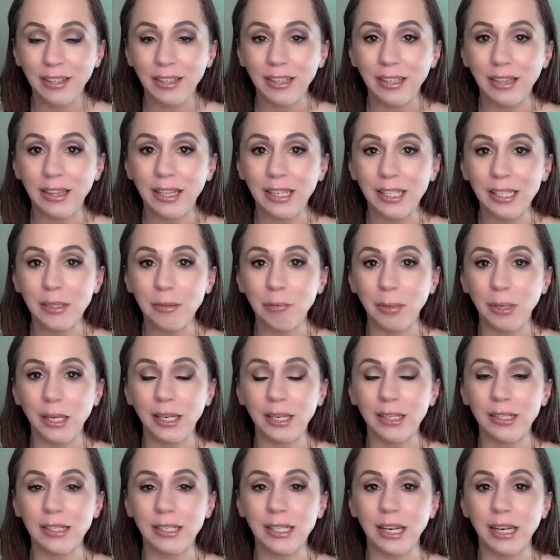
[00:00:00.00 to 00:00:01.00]
this
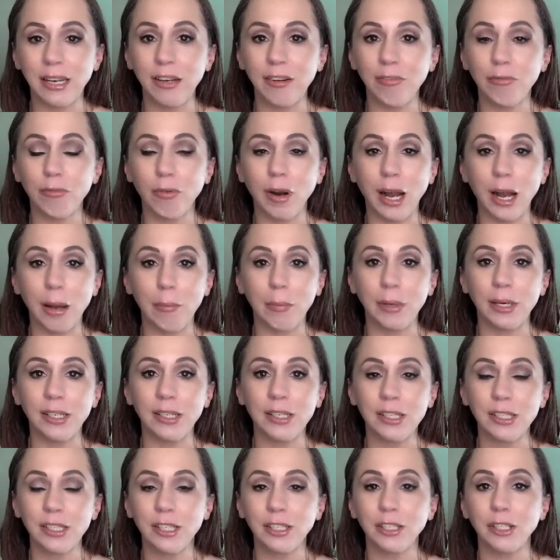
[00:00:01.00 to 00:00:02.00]
means that if Robyn
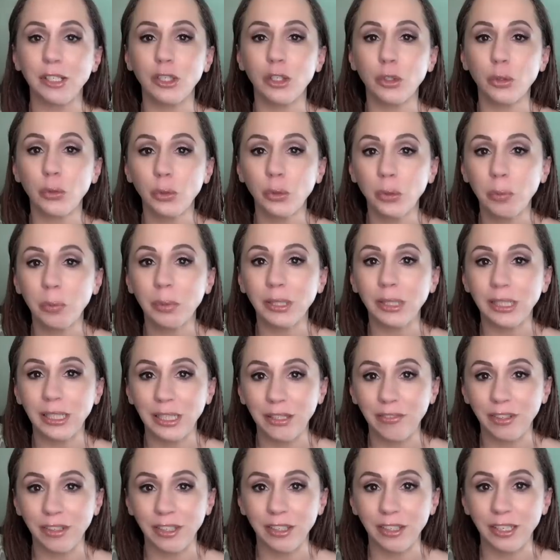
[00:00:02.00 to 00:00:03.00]
is still a true
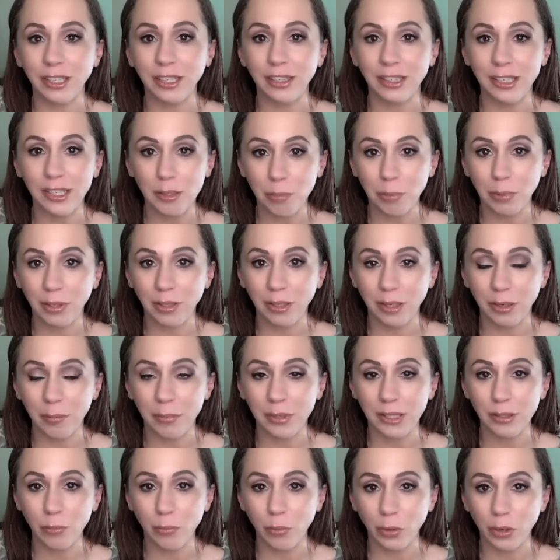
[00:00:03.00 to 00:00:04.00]
believer in this
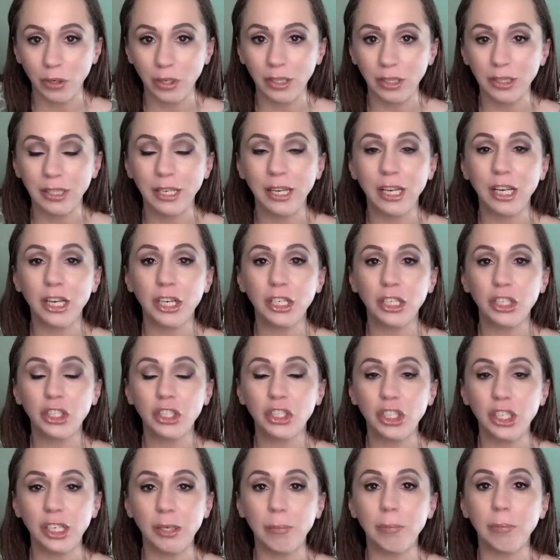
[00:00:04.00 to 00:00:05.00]
polygamous world,
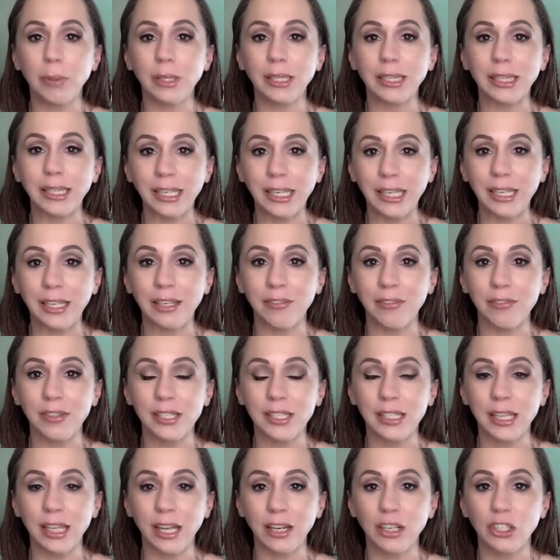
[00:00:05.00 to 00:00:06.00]
she
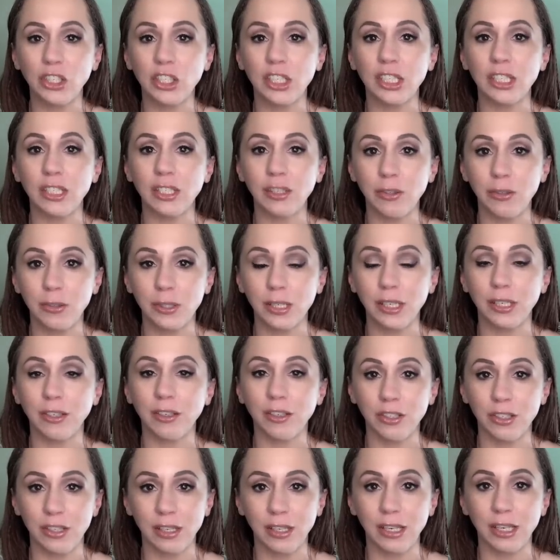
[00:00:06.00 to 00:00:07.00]
believes that she's losing
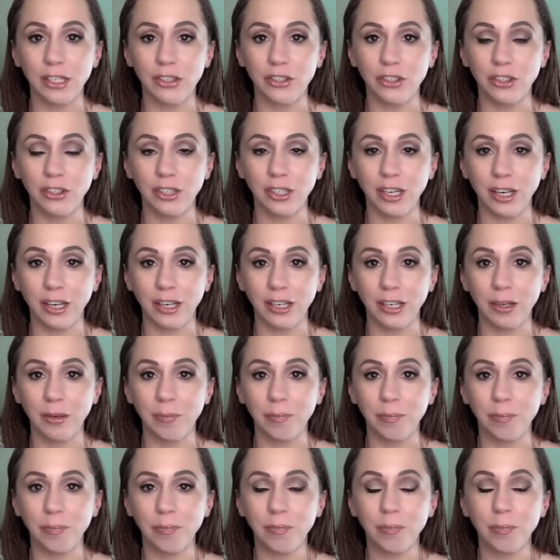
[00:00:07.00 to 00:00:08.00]
her celestial
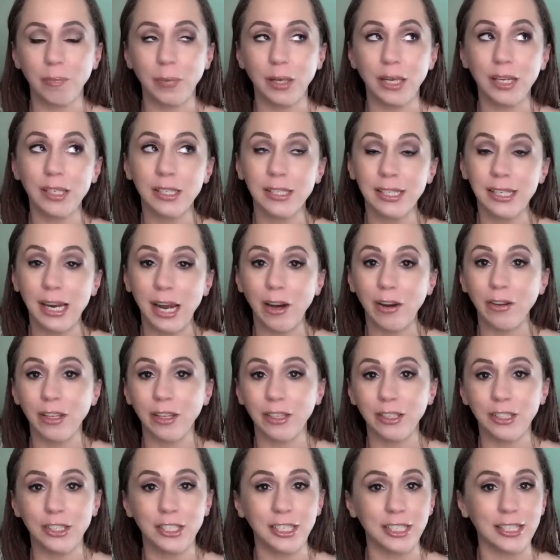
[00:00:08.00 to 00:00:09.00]
kingdom. Because now
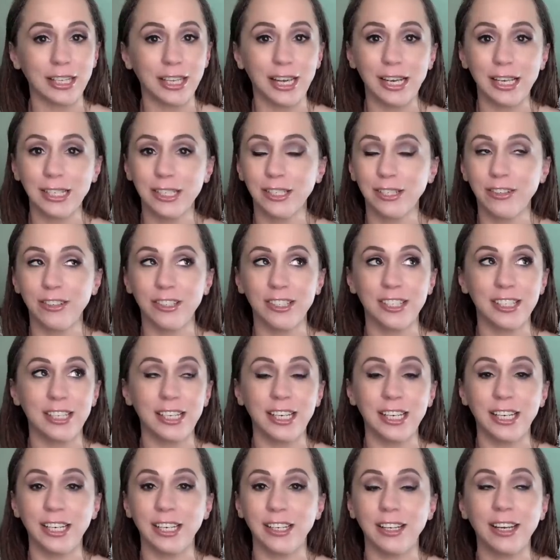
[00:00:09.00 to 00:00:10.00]
that she's lost
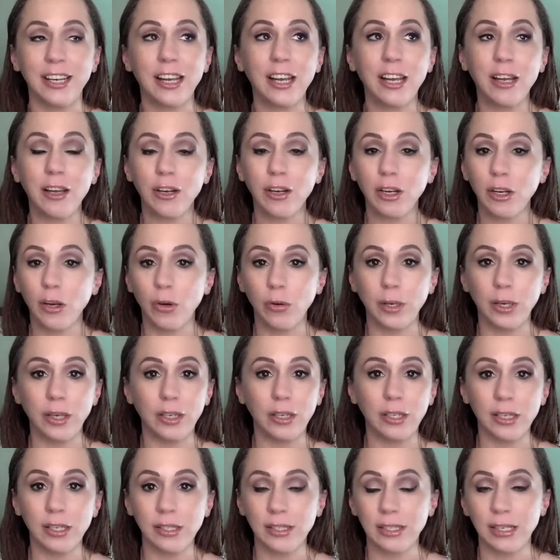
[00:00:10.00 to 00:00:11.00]
Christine,
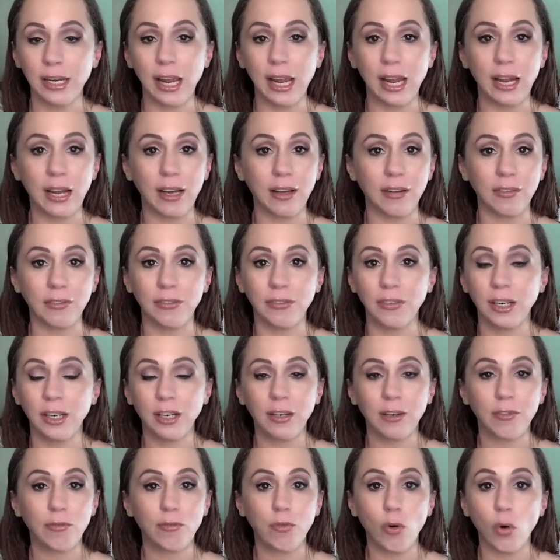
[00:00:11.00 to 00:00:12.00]
Kody doesn't have
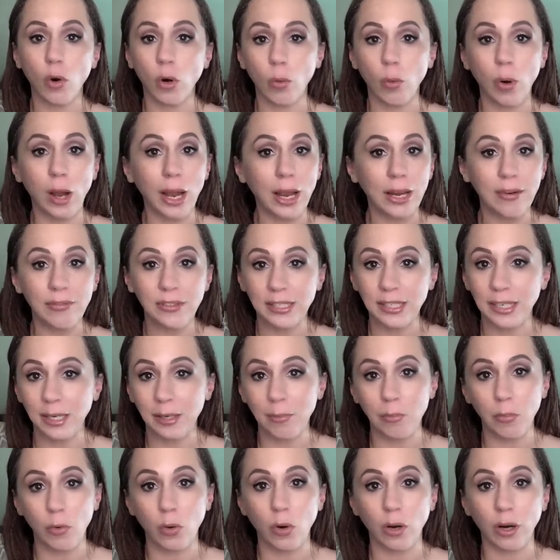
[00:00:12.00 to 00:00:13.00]
four wives
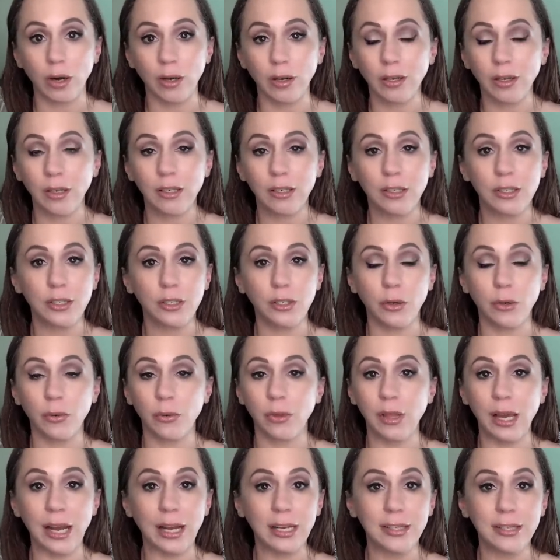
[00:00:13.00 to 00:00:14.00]
anymore, so
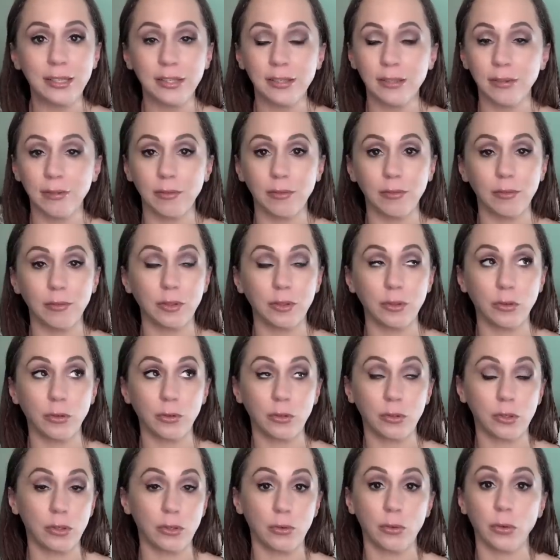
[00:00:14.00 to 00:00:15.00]
that's
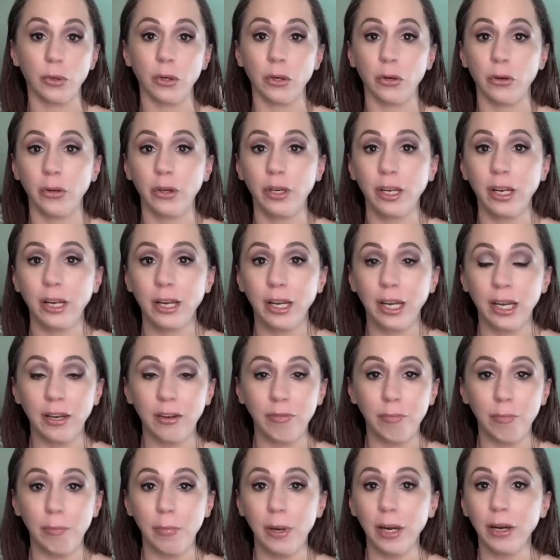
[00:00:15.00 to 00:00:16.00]
screwed. And
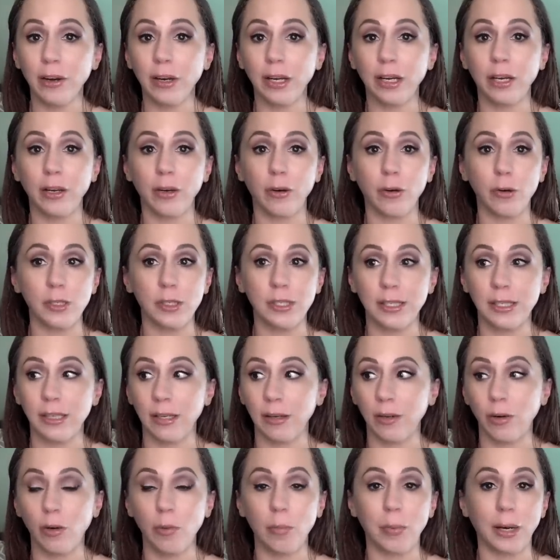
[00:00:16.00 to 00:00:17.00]
if Meri goes,
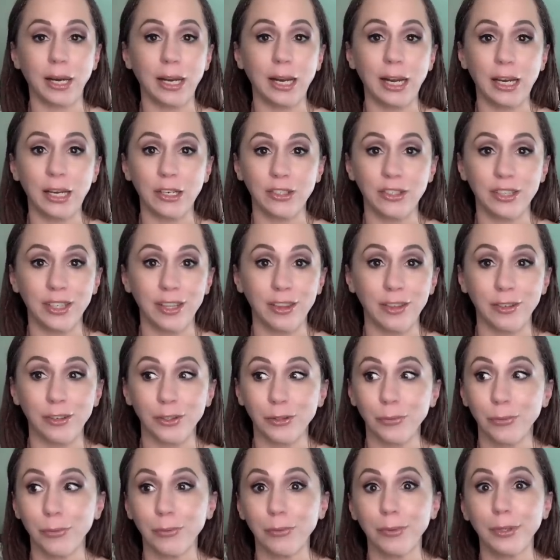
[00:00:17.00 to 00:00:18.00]
then oh my gosh, then
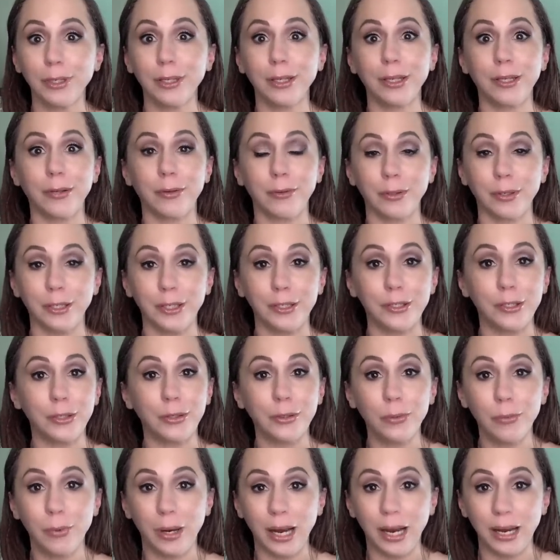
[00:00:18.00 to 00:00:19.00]
there's really only
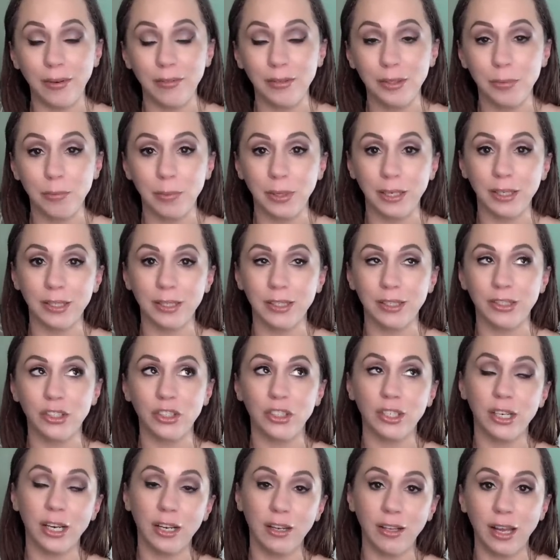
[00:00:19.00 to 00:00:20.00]
two wives because
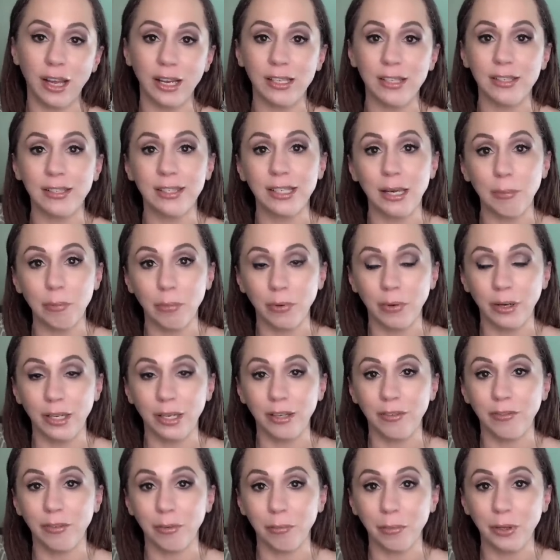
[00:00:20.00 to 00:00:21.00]
Janelle has
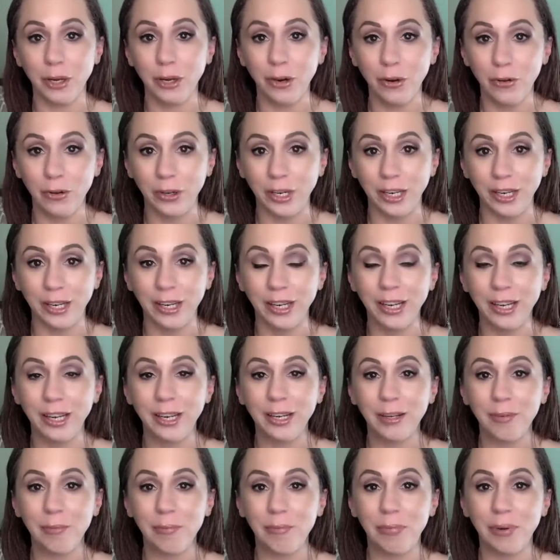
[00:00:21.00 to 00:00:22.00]
separated from Kody,
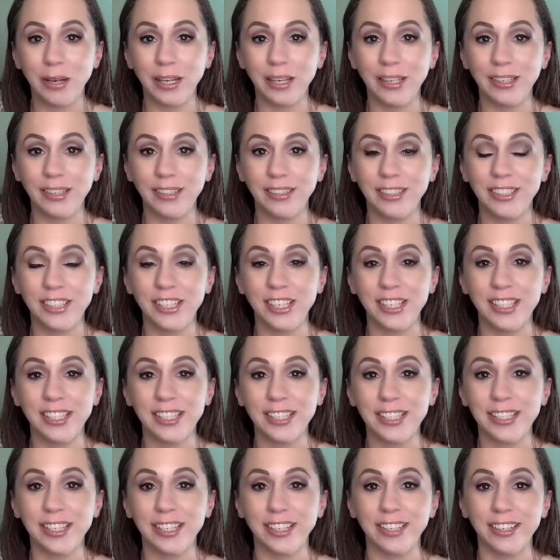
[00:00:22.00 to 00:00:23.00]
but she's
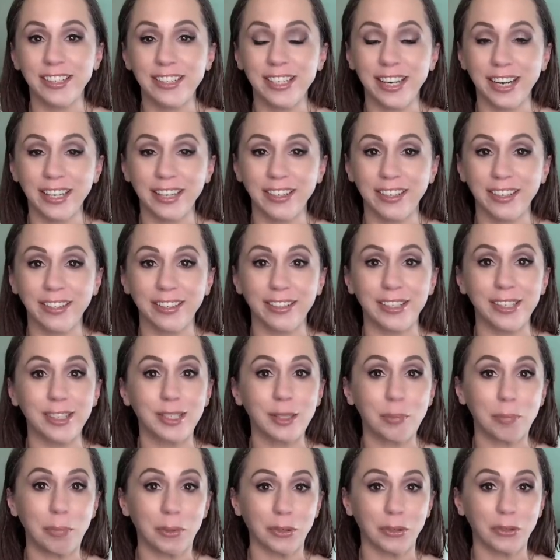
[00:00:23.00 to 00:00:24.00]
still technically
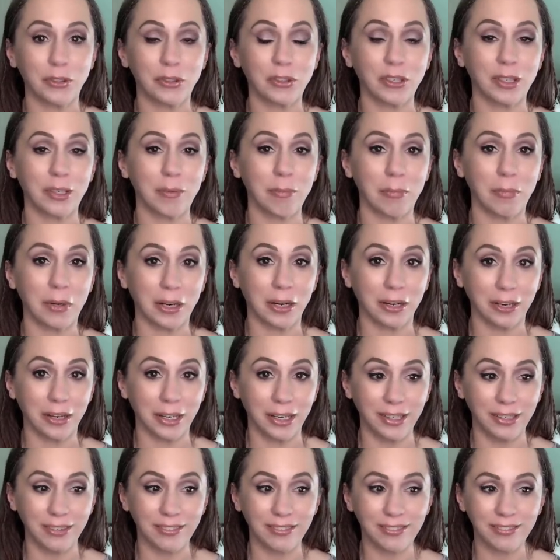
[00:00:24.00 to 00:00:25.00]
spiritually
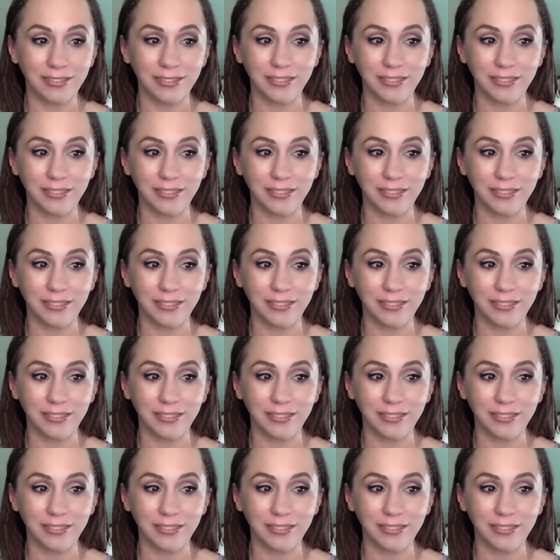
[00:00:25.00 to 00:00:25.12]
married.